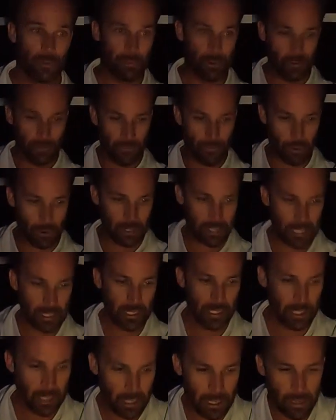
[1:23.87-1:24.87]
putting 14
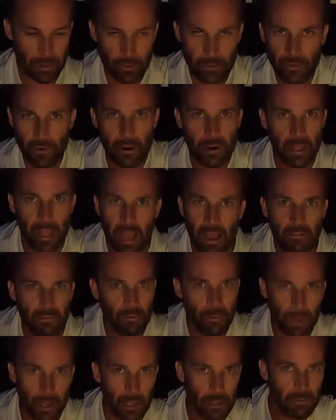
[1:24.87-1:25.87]
in, and we've already have
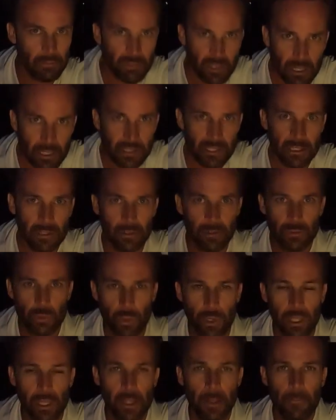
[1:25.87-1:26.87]
about 10 or
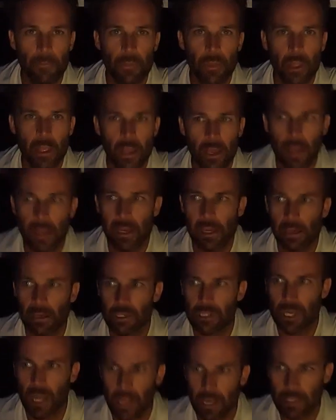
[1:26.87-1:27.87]
20 in our
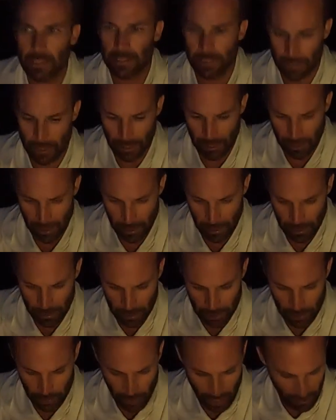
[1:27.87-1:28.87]
tanks. So we